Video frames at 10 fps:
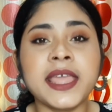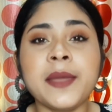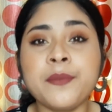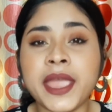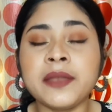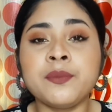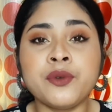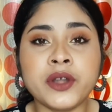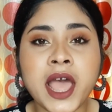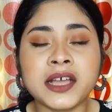They made
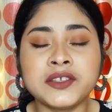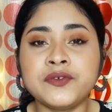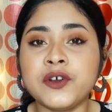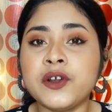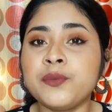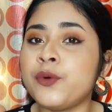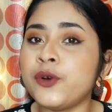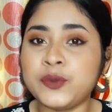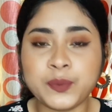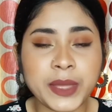products for
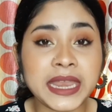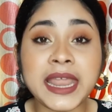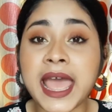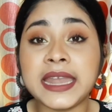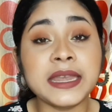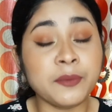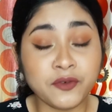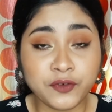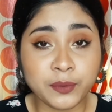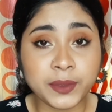both men and
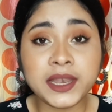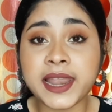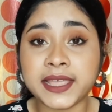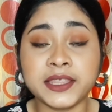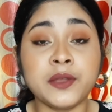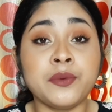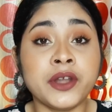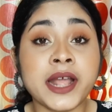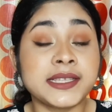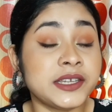women, like their
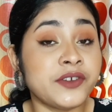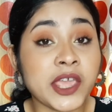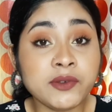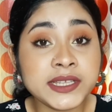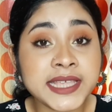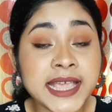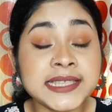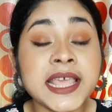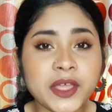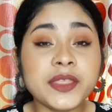products are
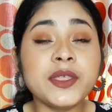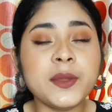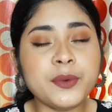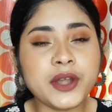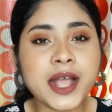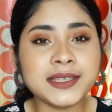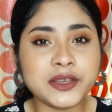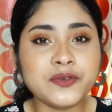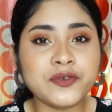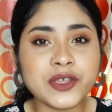unisex. Their products
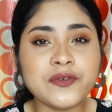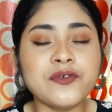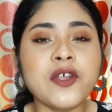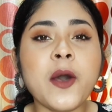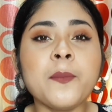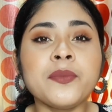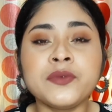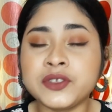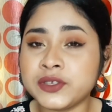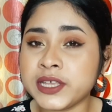are free from
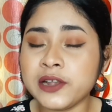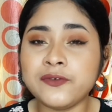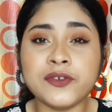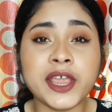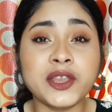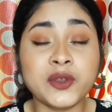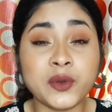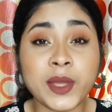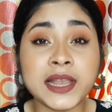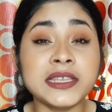sulfate,
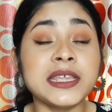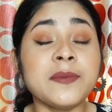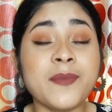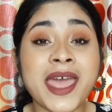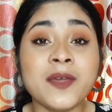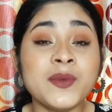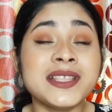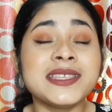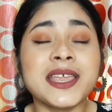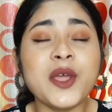cruelty,
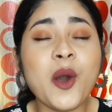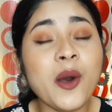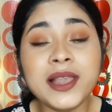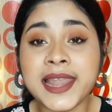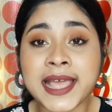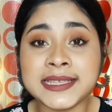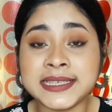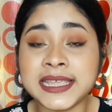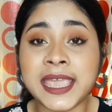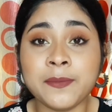parabens and all
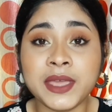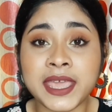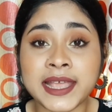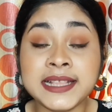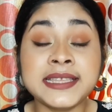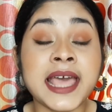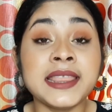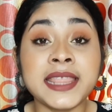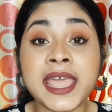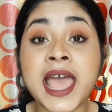nasty chemicals,
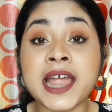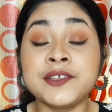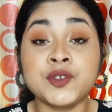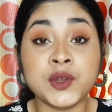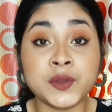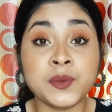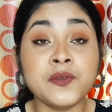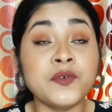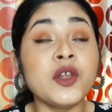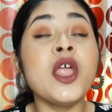and they are
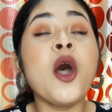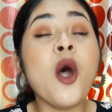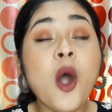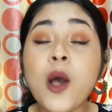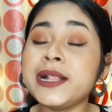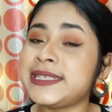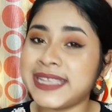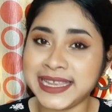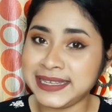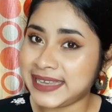suitable for all
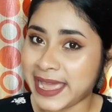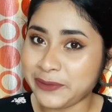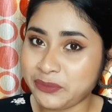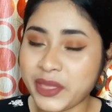skin type.